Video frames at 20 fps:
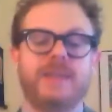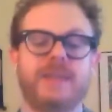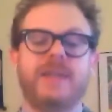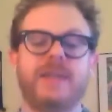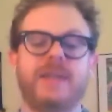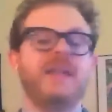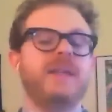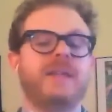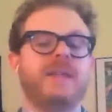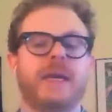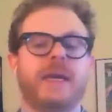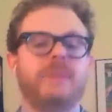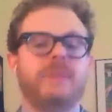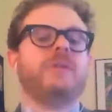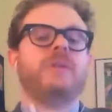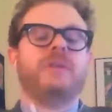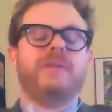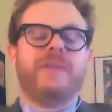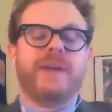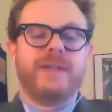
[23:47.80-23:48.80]
It is
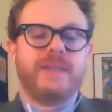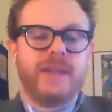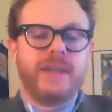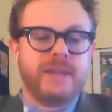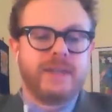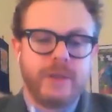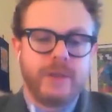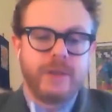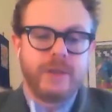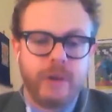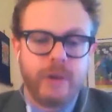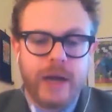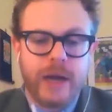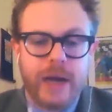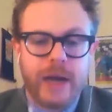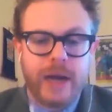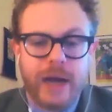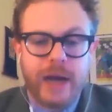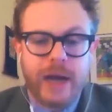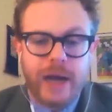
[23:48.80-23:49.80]
absolutely fascinating. So
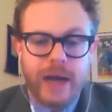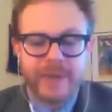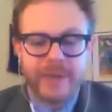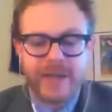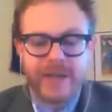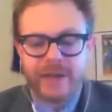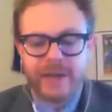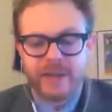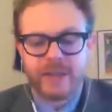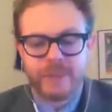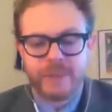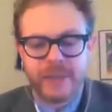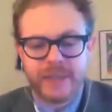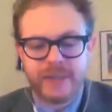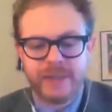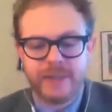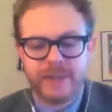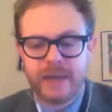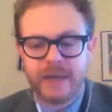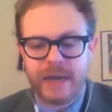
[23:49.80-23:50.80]
I mean, it's
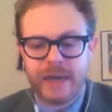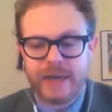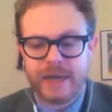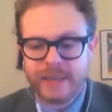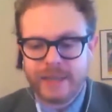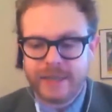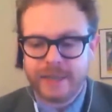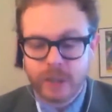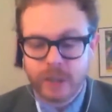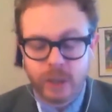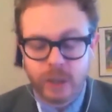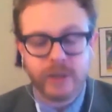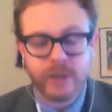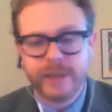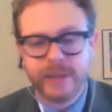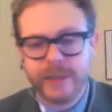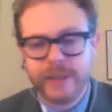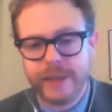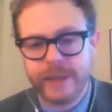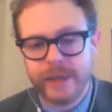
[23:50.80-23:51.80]
been uh,
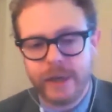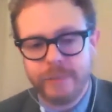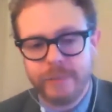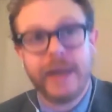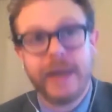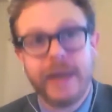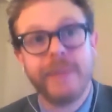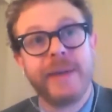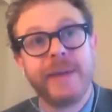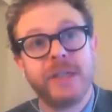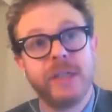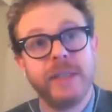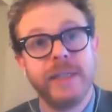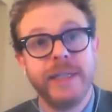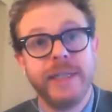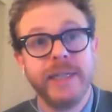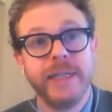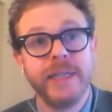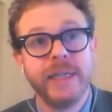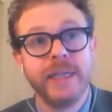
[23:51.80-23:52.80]
currently, you know, I'm, I'm
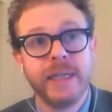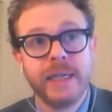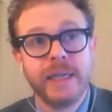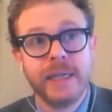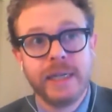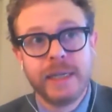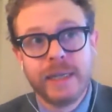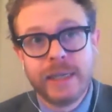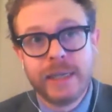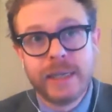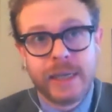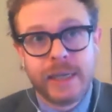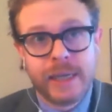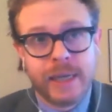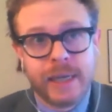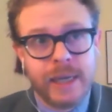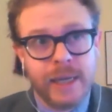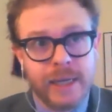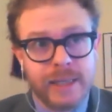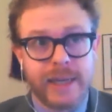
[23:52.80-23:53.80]
actually
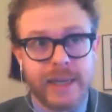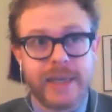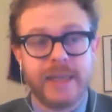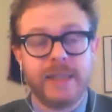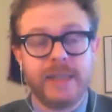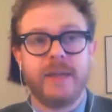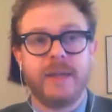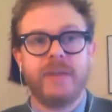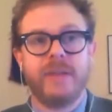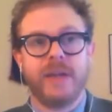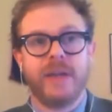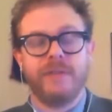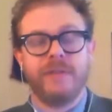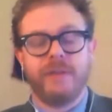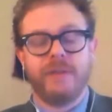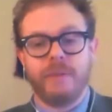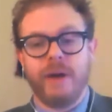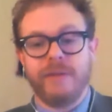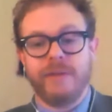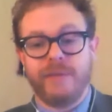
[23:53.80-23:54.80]
taking something of
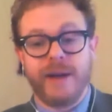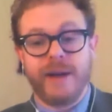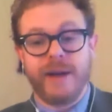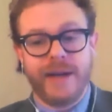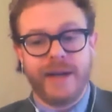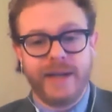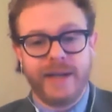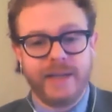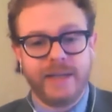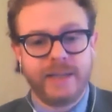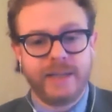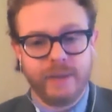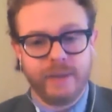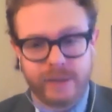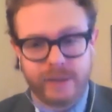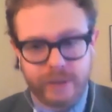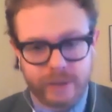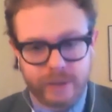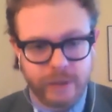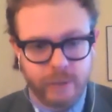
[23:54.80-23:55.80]
a, of a hiatus. I
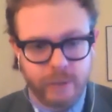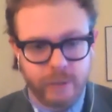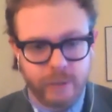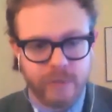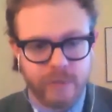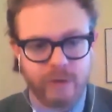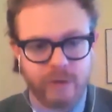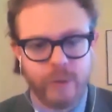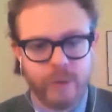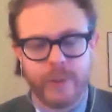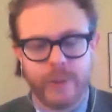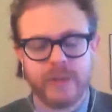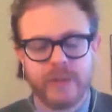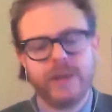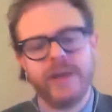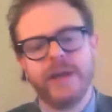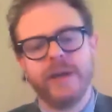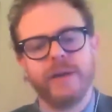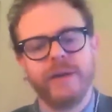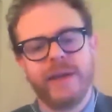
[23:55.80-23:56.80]
was telling you before we went on
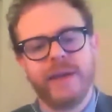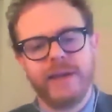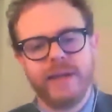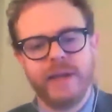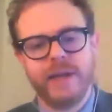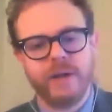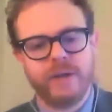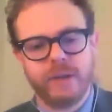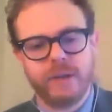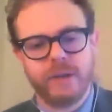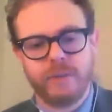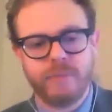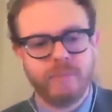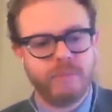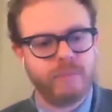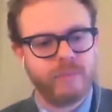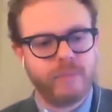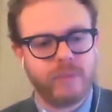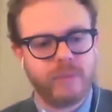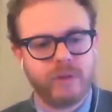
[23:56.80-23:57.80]
air that, you know, just
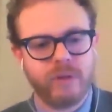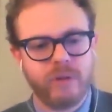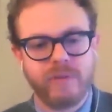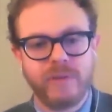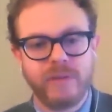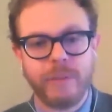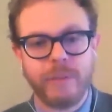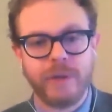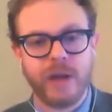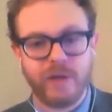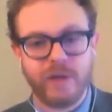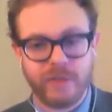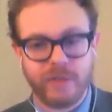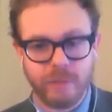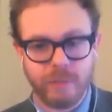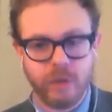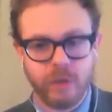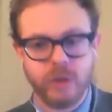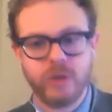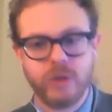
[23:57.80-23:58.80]
sort of coming off the
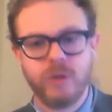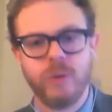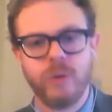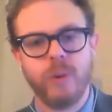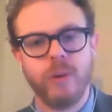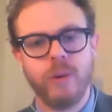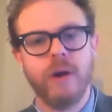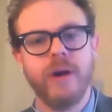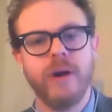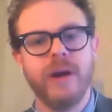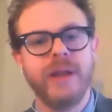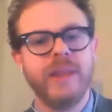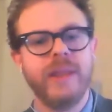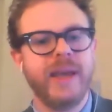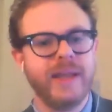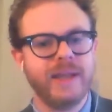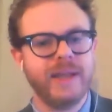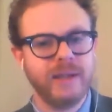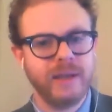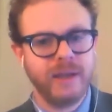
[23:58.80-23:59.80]
book tour and
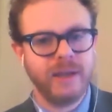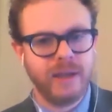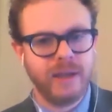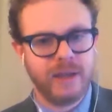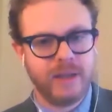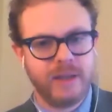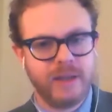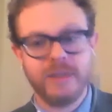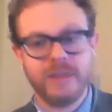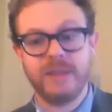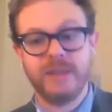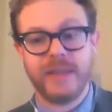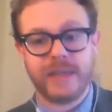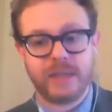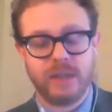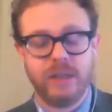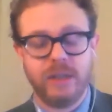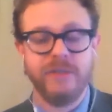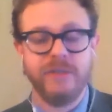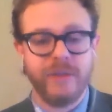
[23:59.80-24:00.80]
then this is
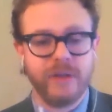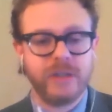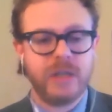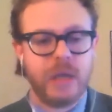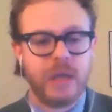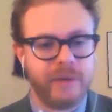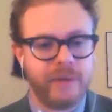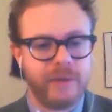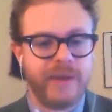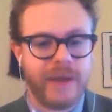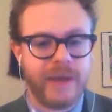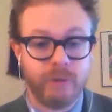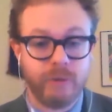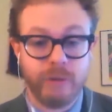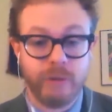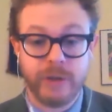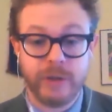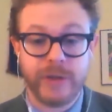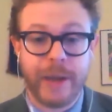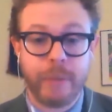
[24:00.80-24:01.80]
actually the first time I've had a real
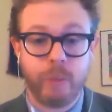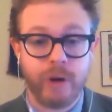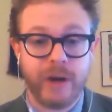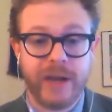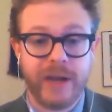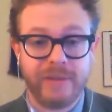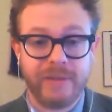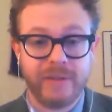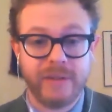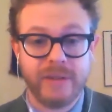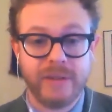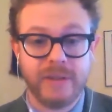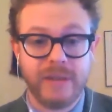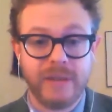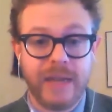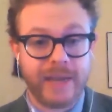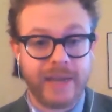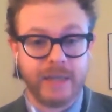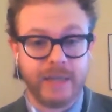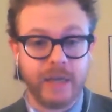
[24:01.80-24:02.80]
gap where I haven't
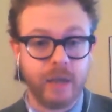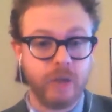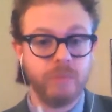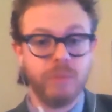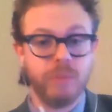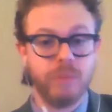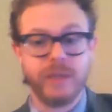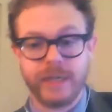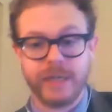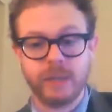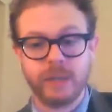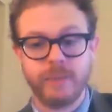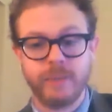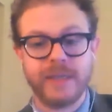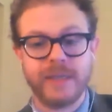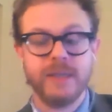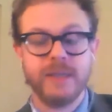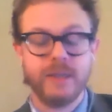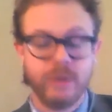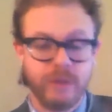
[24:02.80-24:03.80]
had another book
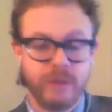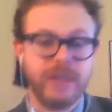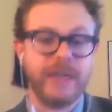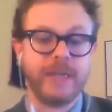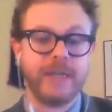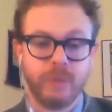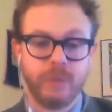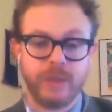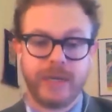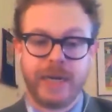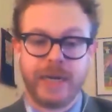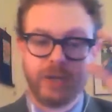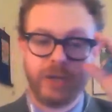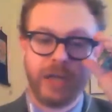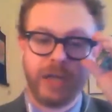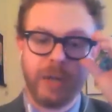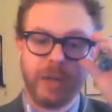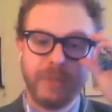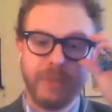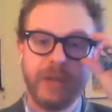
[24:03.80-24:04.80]
expected. So the next book actually
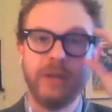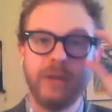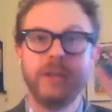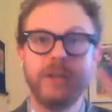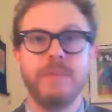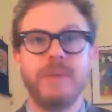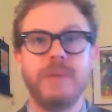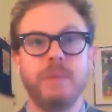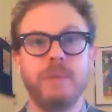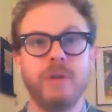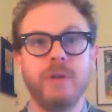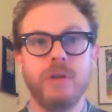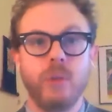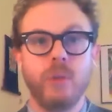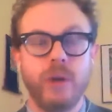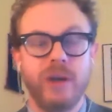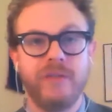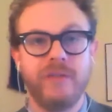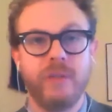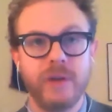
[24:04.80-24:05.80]
comes out in September
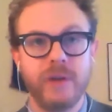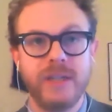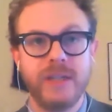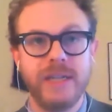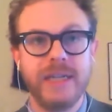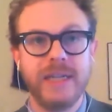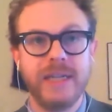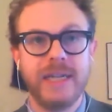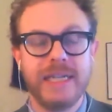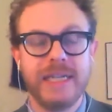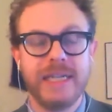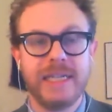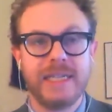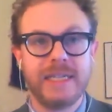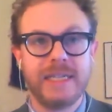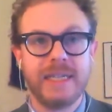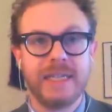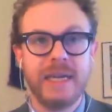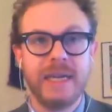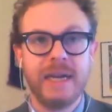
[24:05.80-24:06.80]
2014, and
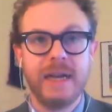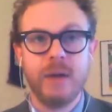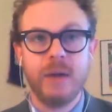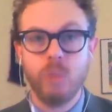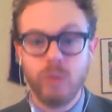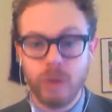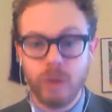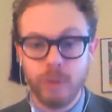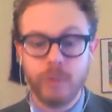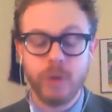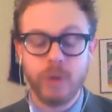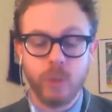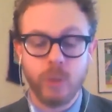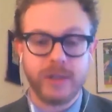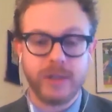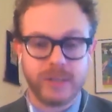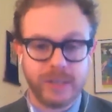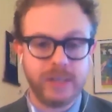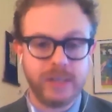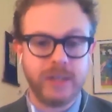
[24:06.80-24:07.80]
it's The Buddha
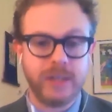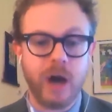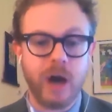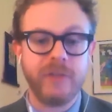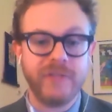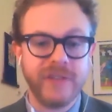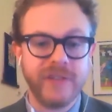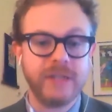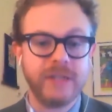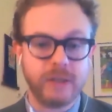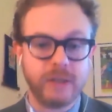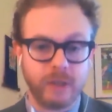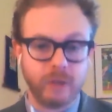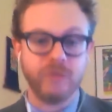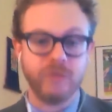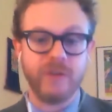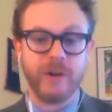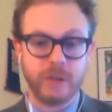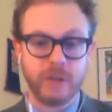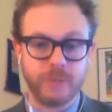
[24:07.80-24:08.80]
Walks into the Office. So
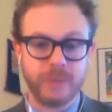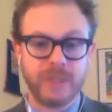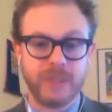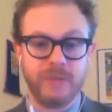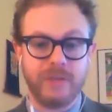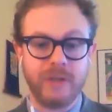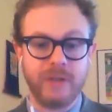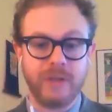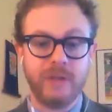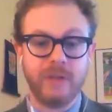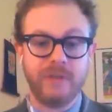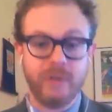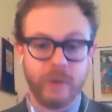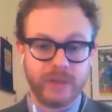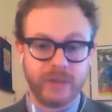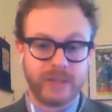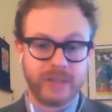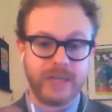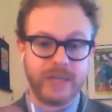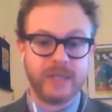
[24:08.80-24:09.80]
very specifically
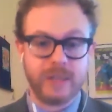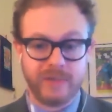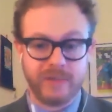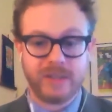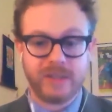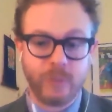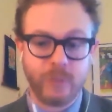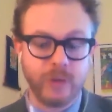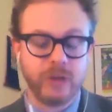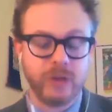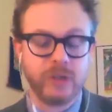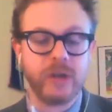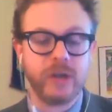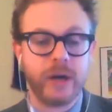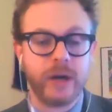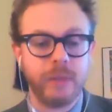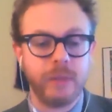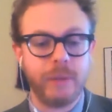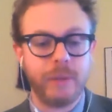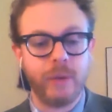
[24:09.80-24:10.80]
focusing on some of the stuff we were just
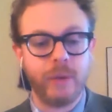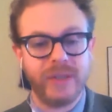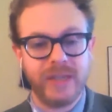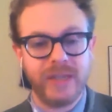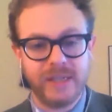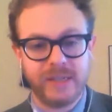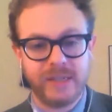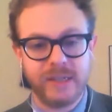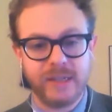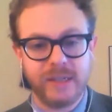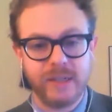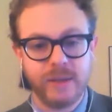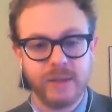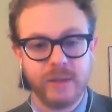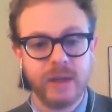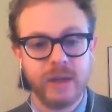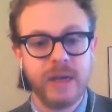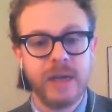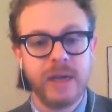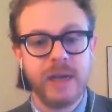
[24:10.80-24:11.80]
talking about with the
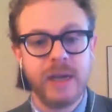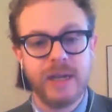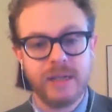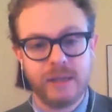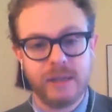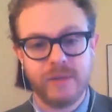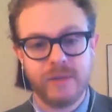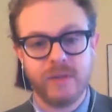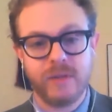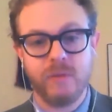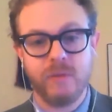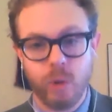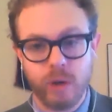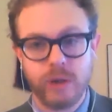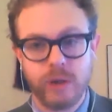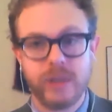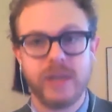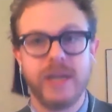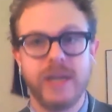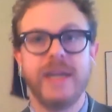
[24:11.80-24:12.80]
institute in terms of
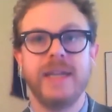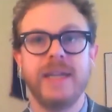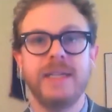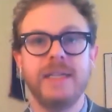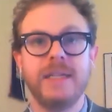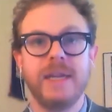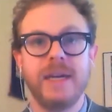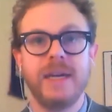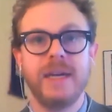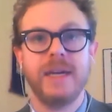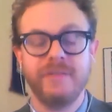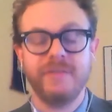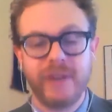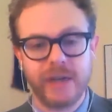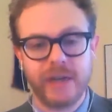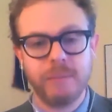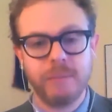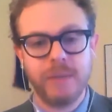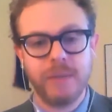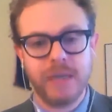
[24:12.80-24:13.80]
work and uh,
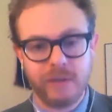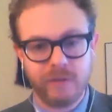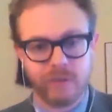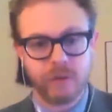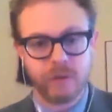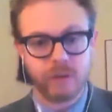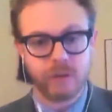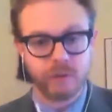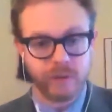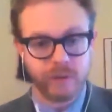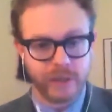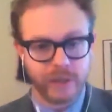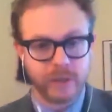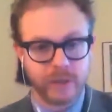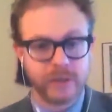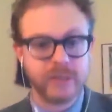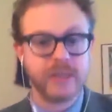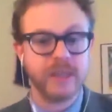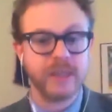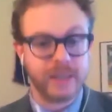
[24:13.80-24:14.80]
finding meaningful
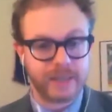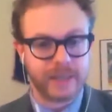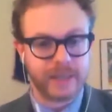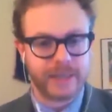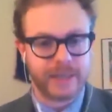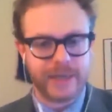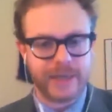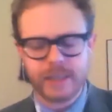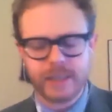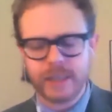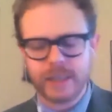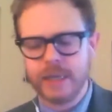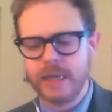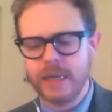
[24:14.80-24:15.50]
careers and things like that.